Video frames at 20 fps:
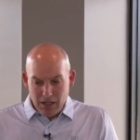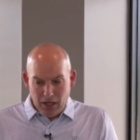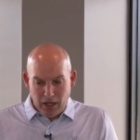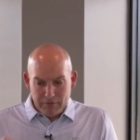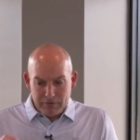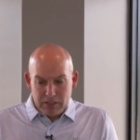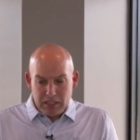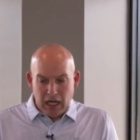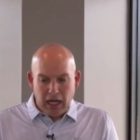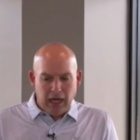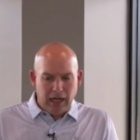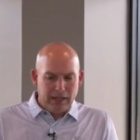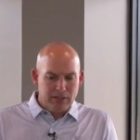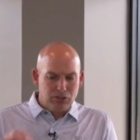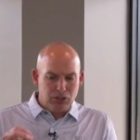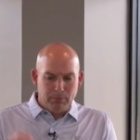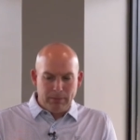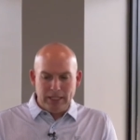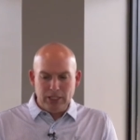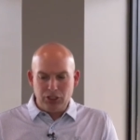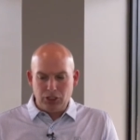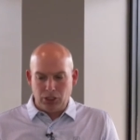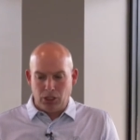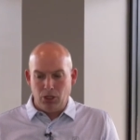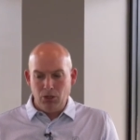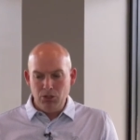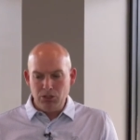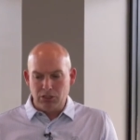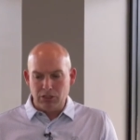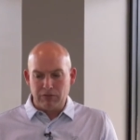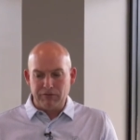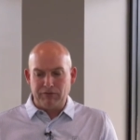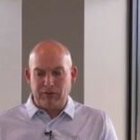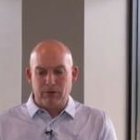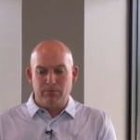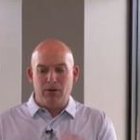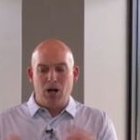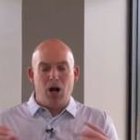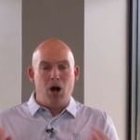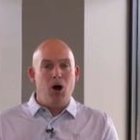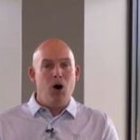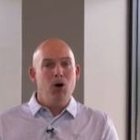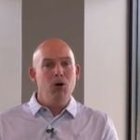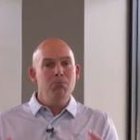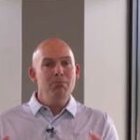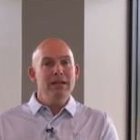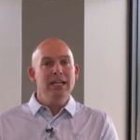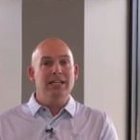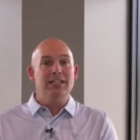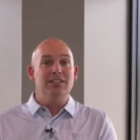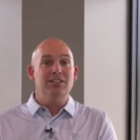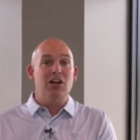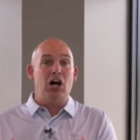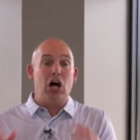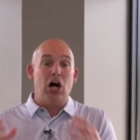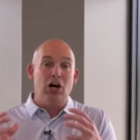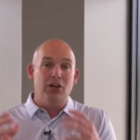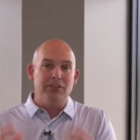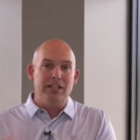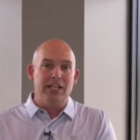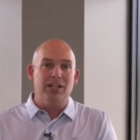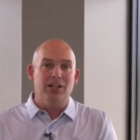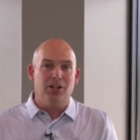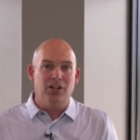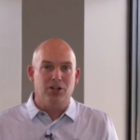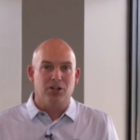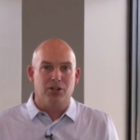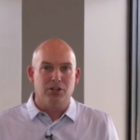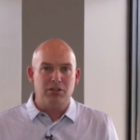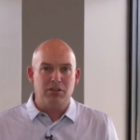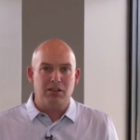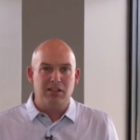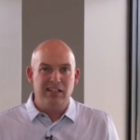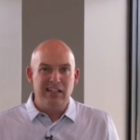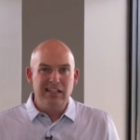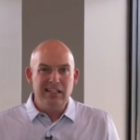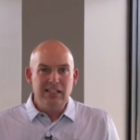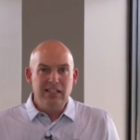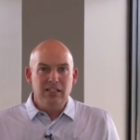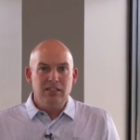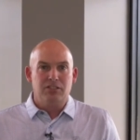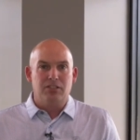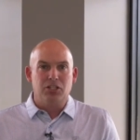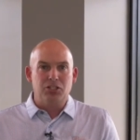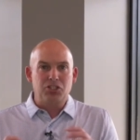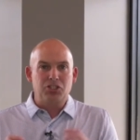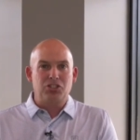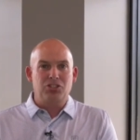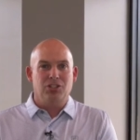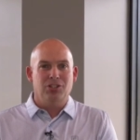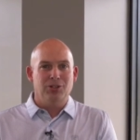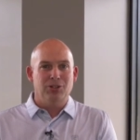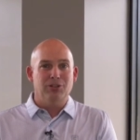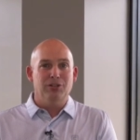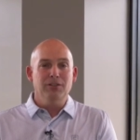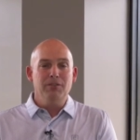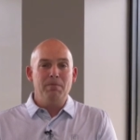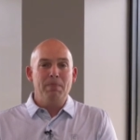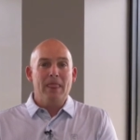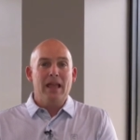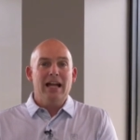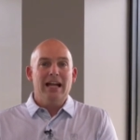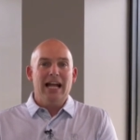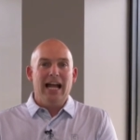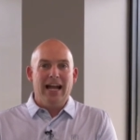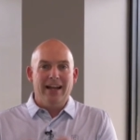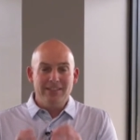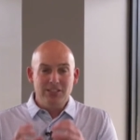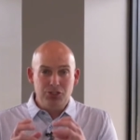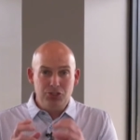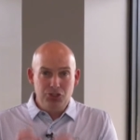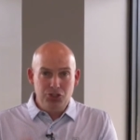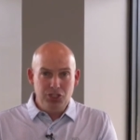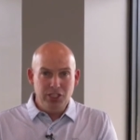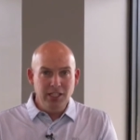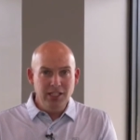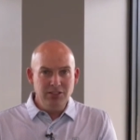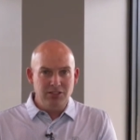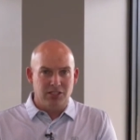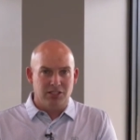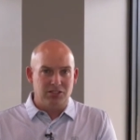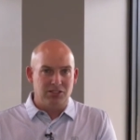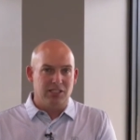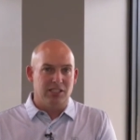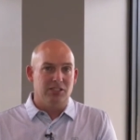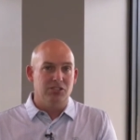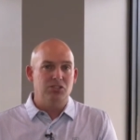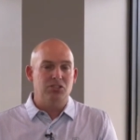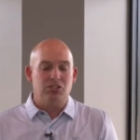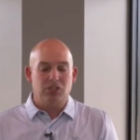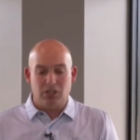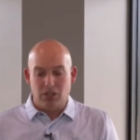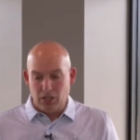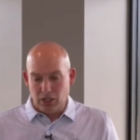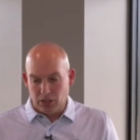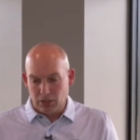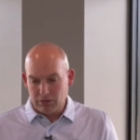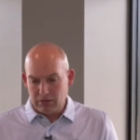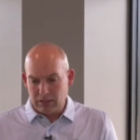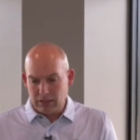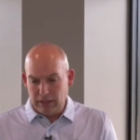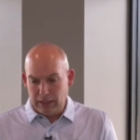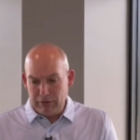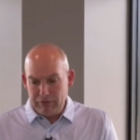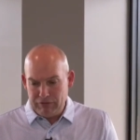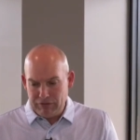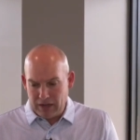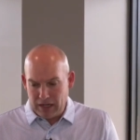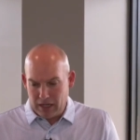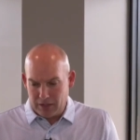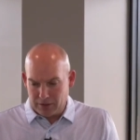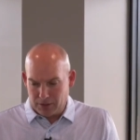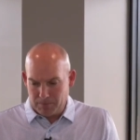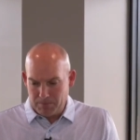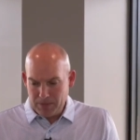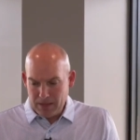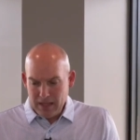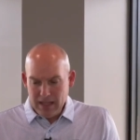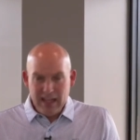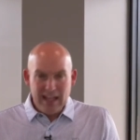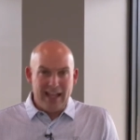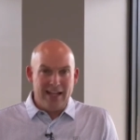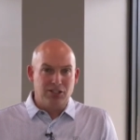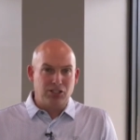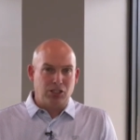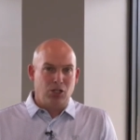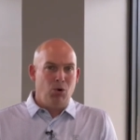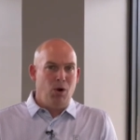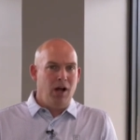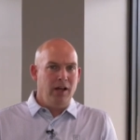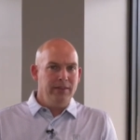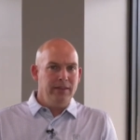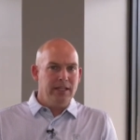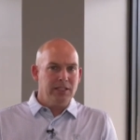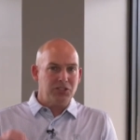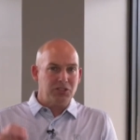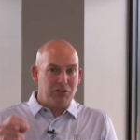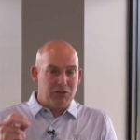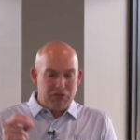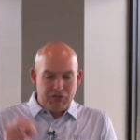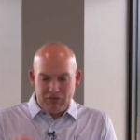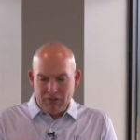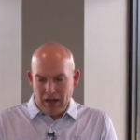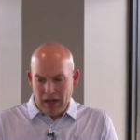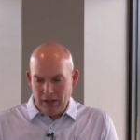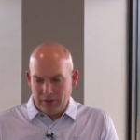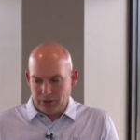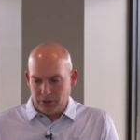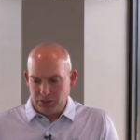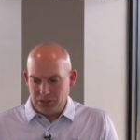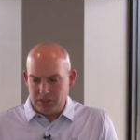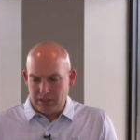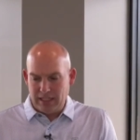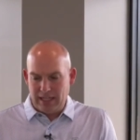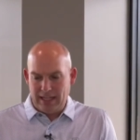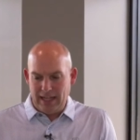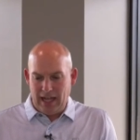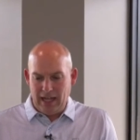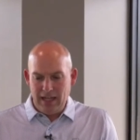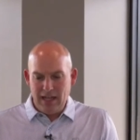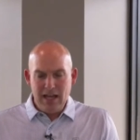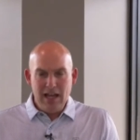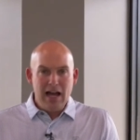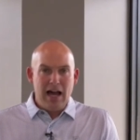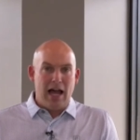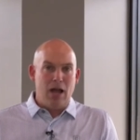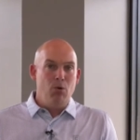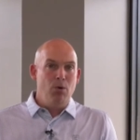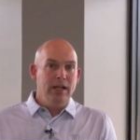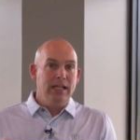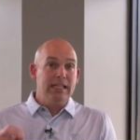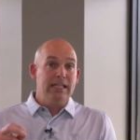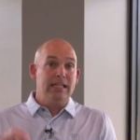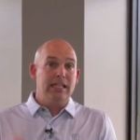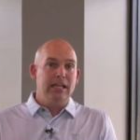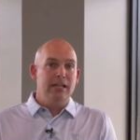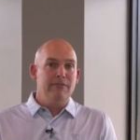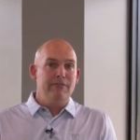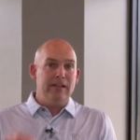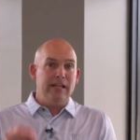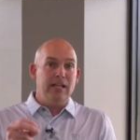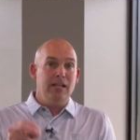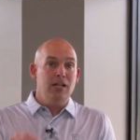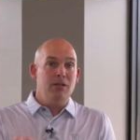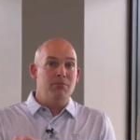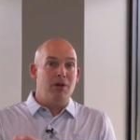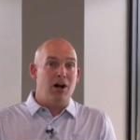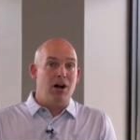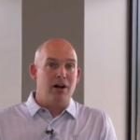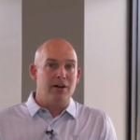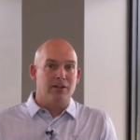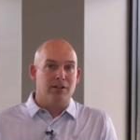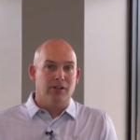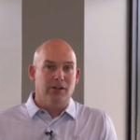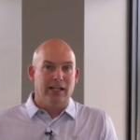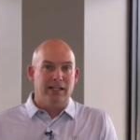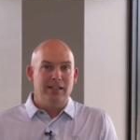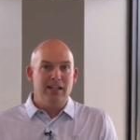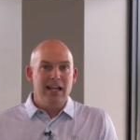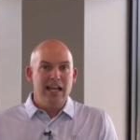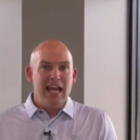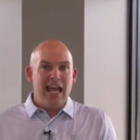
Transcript: of God to be chosen from all men on the earth to serve as Jesus's earthly father. And so on this Father's Day, I, I want to give him honor and,